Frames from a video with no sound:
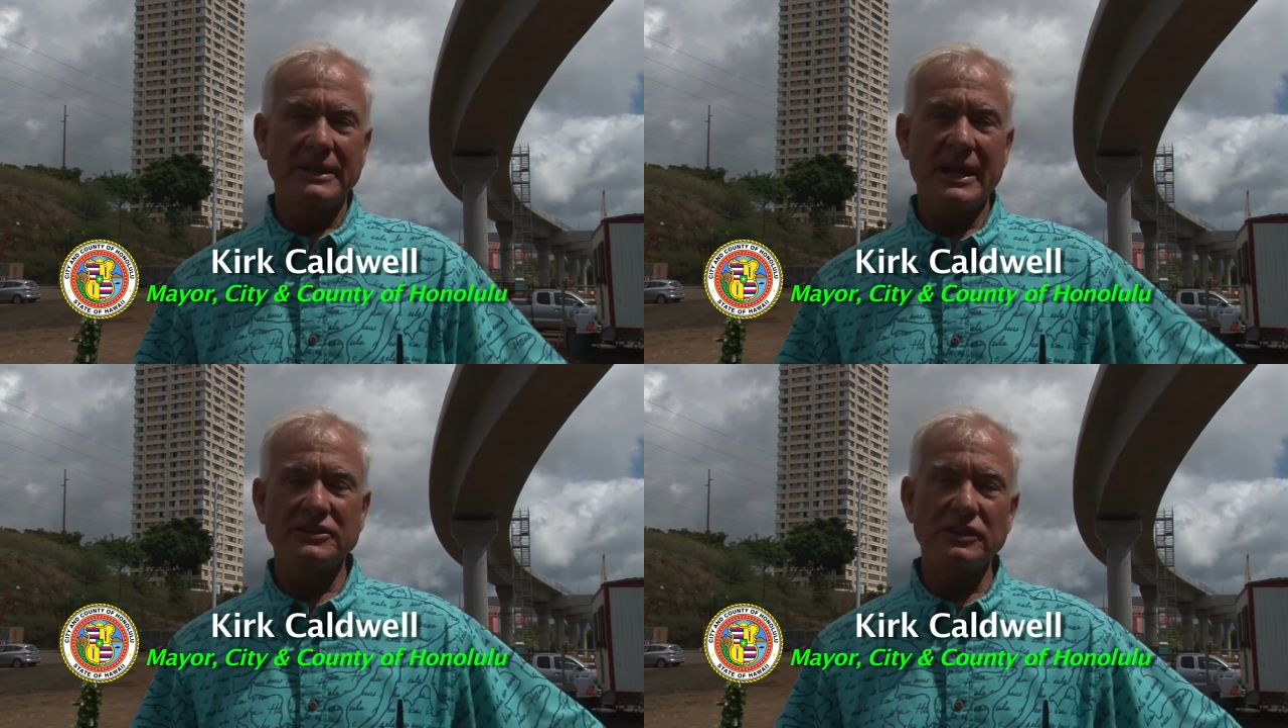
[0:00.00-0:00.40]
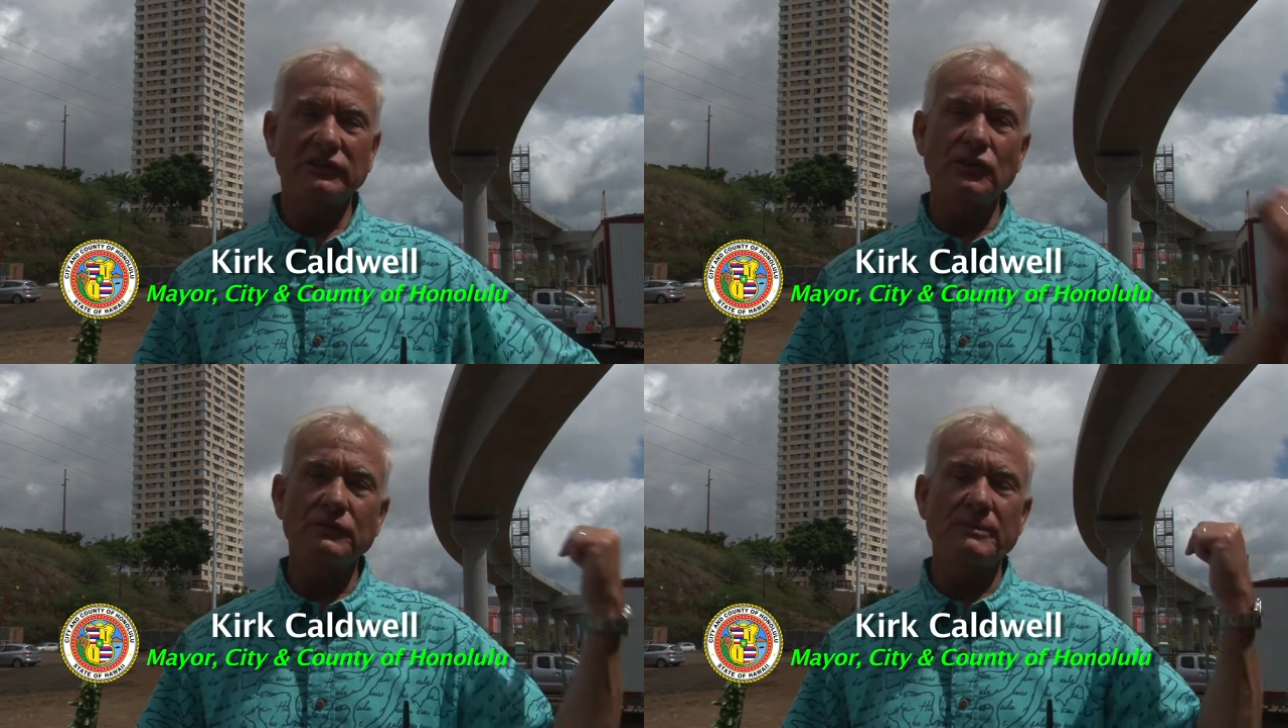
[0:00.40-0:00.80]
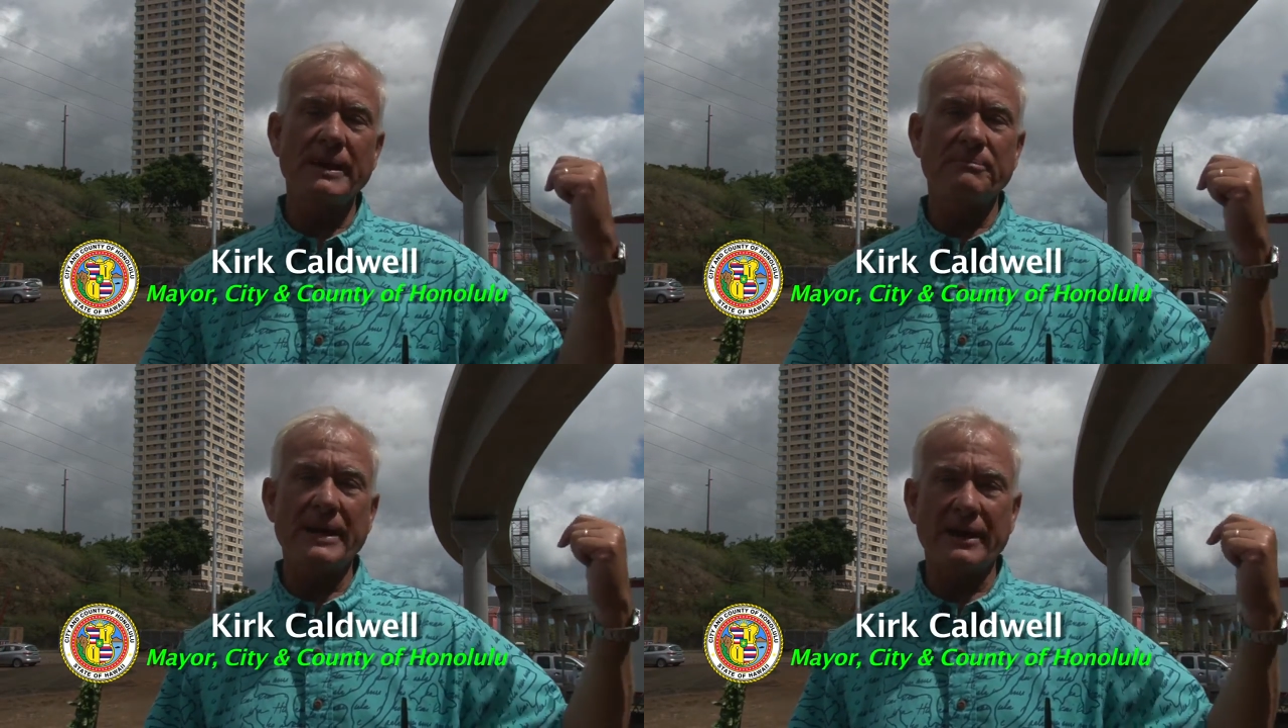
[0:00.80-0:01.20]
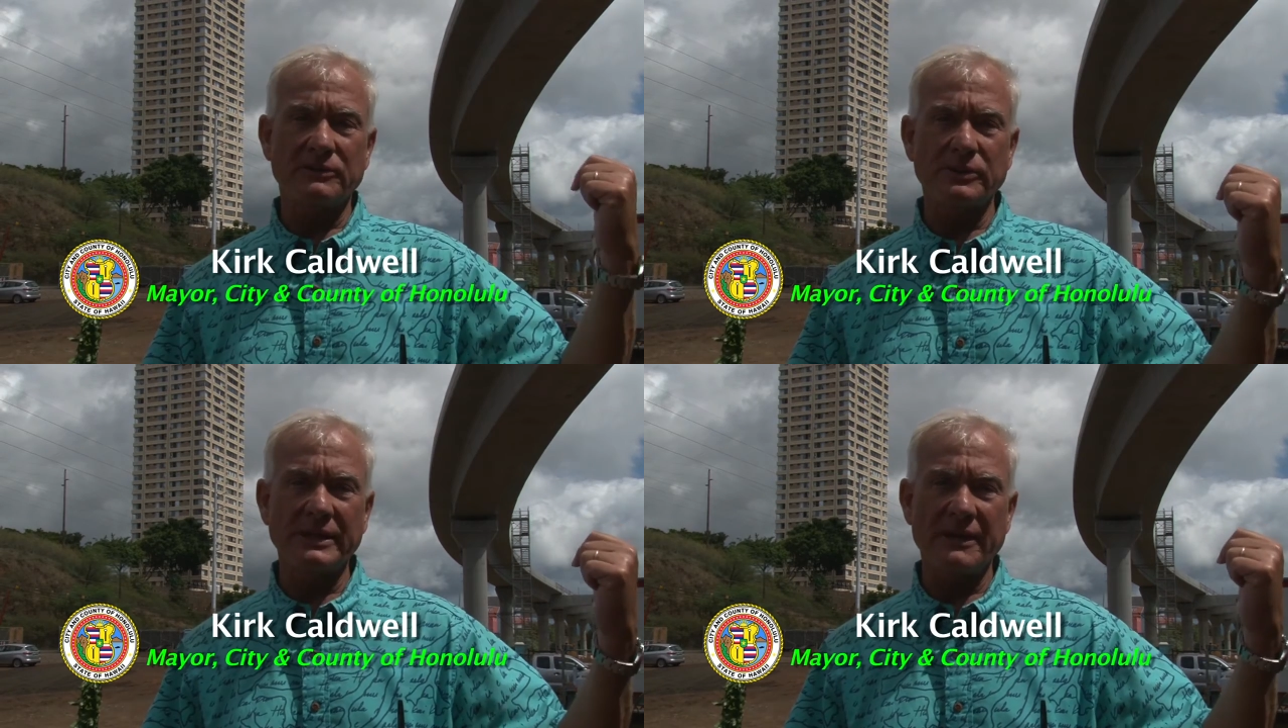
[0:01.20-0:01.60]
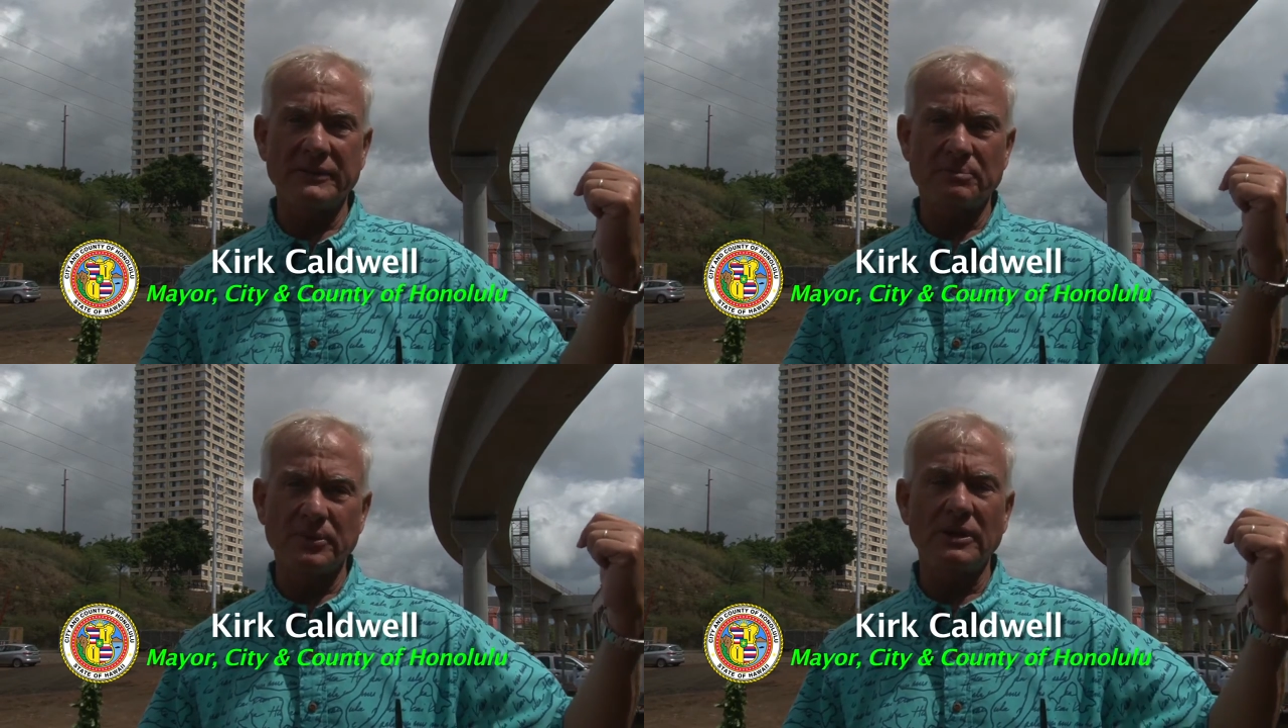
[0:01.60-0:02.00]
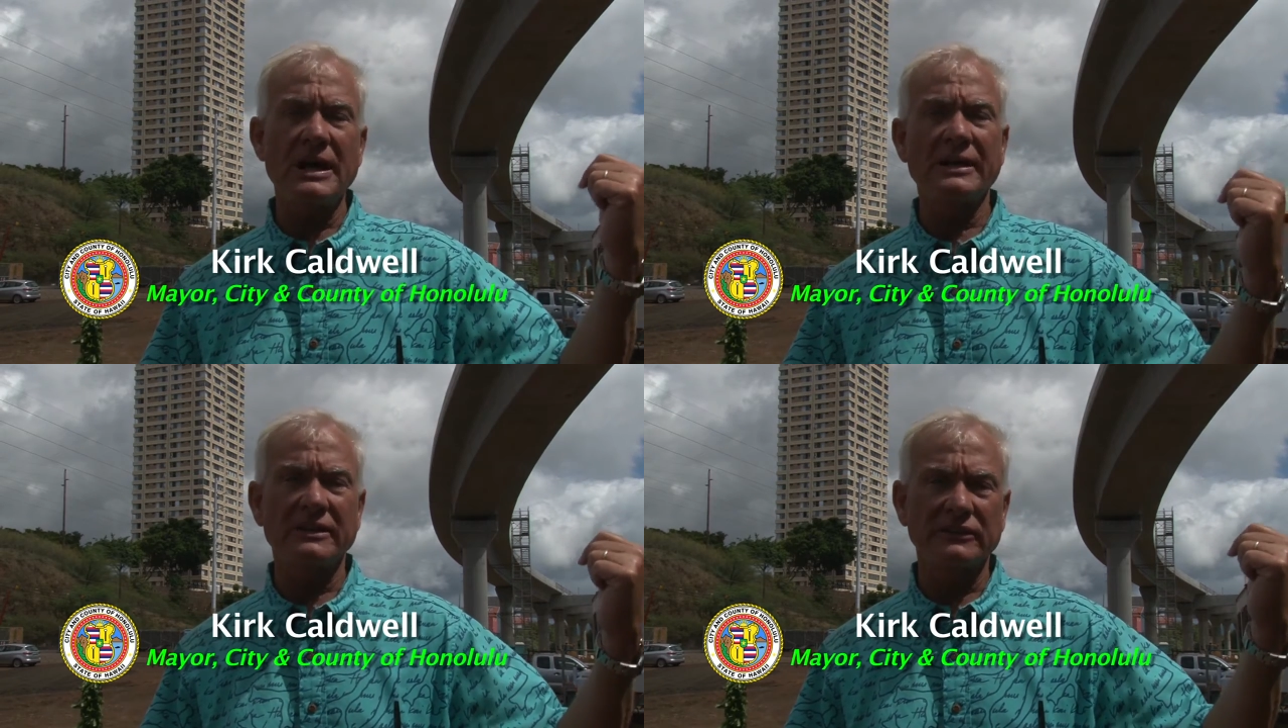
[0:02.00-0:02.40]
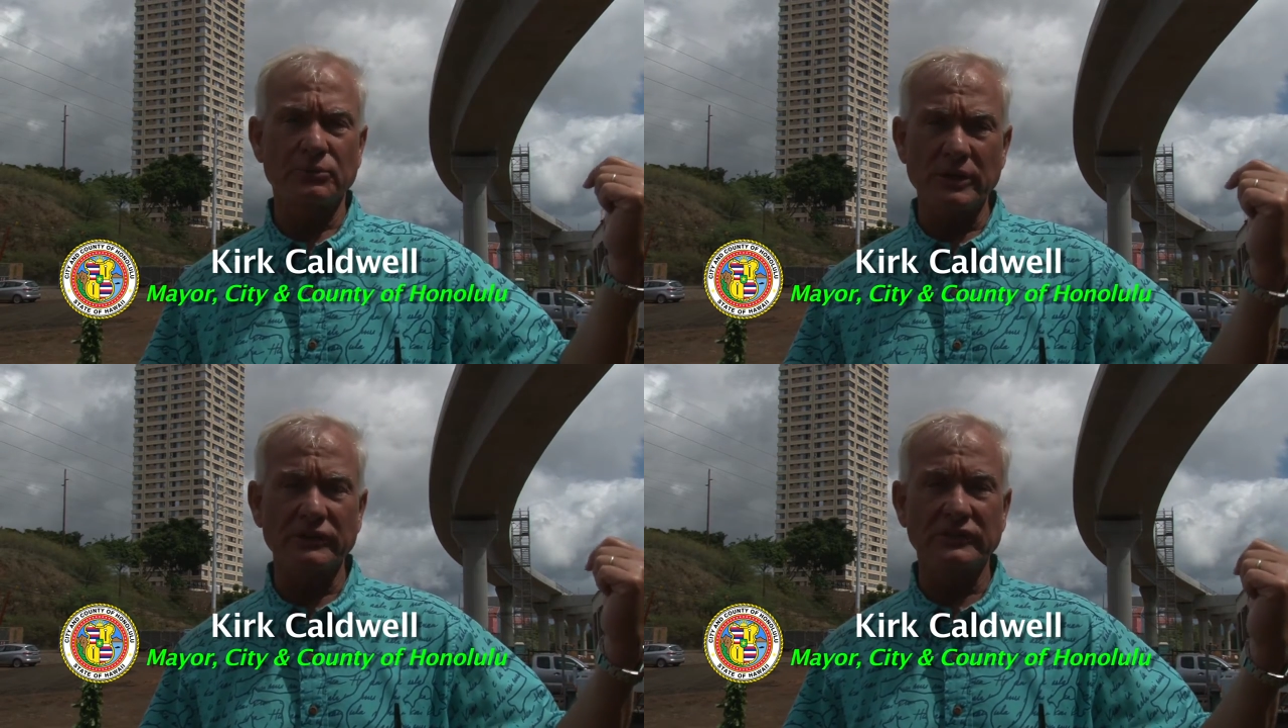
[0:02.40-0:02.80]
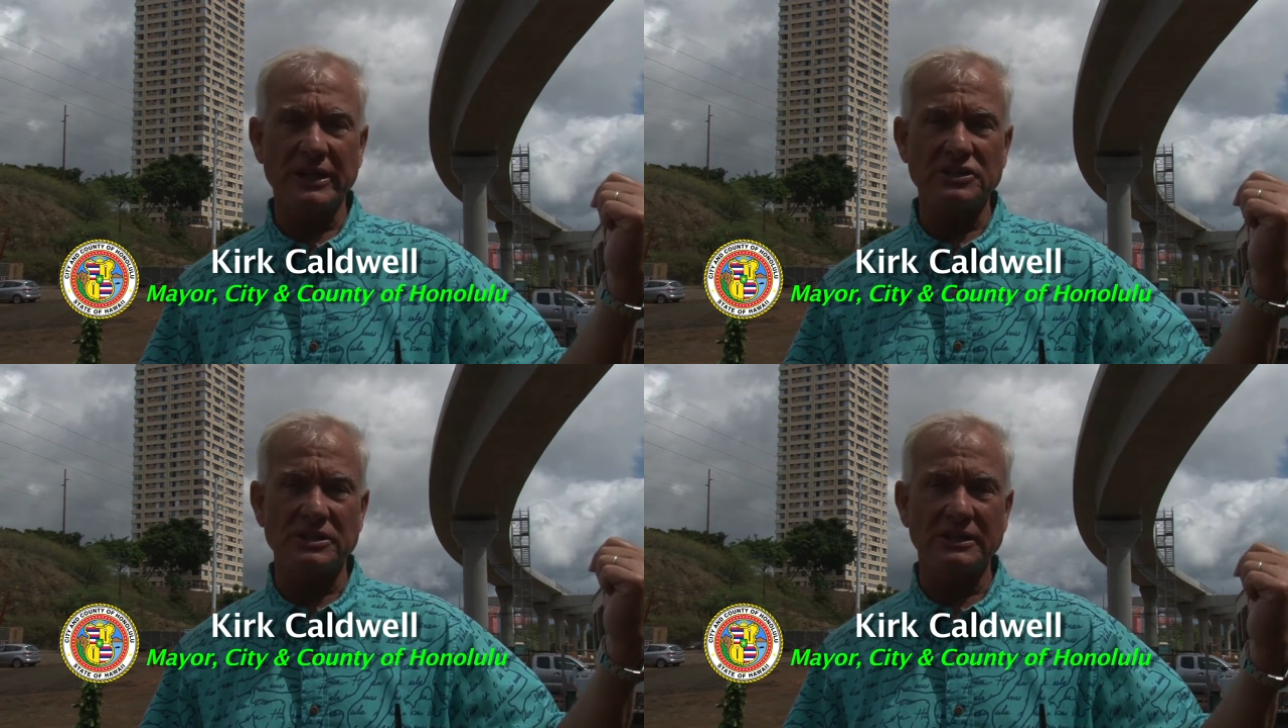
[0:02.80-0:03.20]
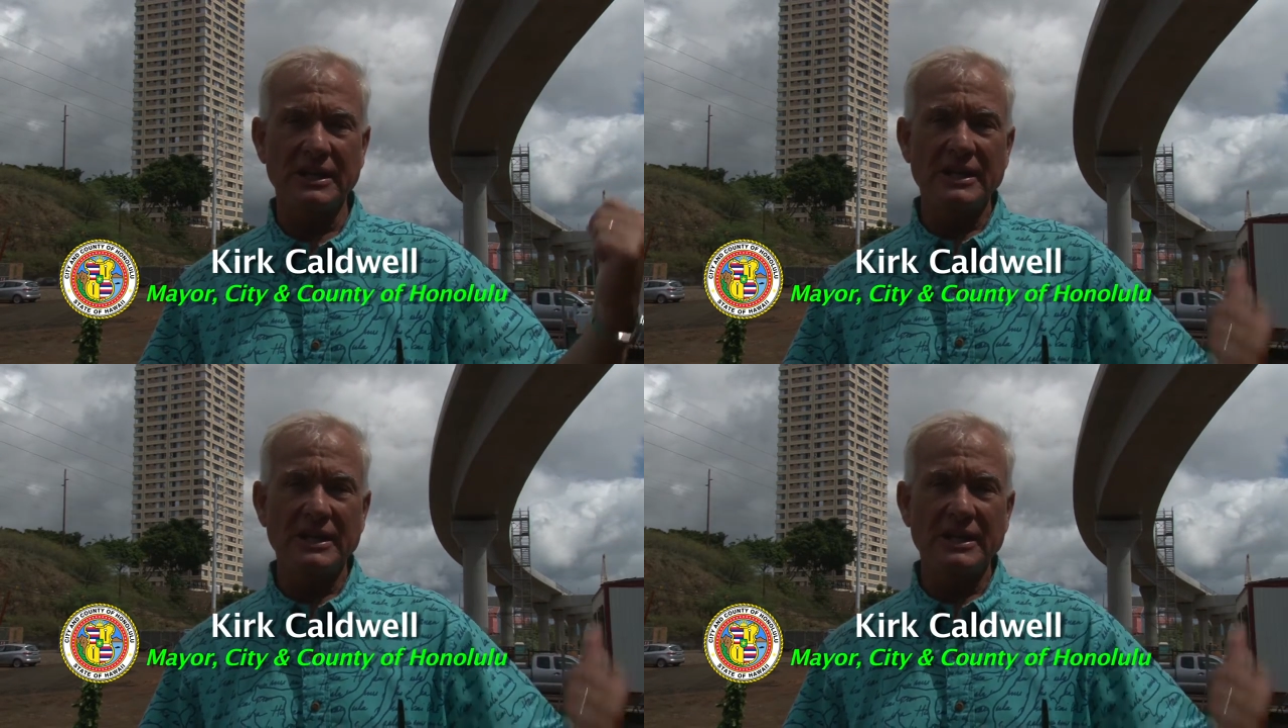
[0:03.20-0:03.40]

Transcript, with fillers: And just over my back, we're gonna have the Pearl Highlands rail station.